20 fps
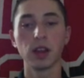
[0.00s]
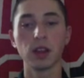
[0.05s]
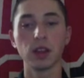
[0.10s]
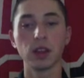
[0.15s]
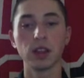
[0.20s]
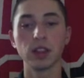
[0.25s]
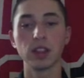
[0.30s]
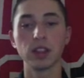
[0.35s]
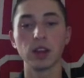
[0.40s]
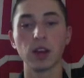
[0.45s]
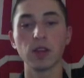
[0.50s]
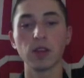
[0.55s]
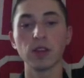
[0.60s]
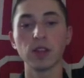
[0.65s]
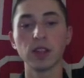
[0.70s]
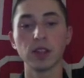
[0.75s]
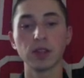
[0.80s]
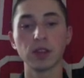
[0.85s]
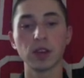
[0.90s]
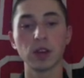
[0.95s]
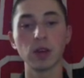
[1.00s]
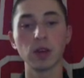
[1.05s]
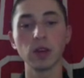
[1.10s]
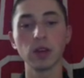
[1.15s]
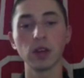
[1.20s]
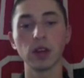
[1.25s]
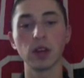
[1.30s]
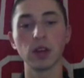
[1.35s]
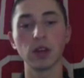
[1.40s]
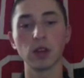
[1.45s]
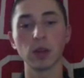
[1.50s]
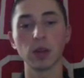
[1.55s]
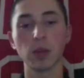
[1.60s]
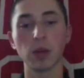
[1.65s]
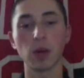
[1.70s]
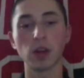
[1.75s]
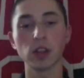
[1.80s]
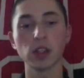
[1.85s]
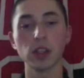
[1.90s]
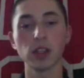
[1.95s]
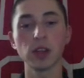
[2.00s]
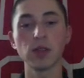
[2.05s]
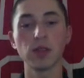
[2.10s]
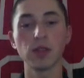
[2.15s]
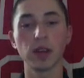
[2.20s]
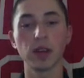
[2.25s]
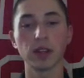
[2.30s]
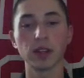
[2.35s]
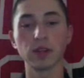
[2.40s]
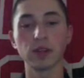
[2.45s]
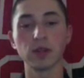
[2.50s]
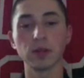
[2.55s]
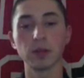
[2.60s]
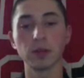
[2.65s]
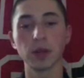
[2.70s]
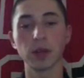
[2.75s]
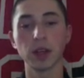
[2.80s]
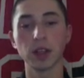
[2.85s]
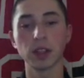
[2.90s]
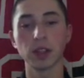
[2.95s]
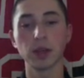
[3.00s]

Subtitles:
This is often difficult and only partially effective because the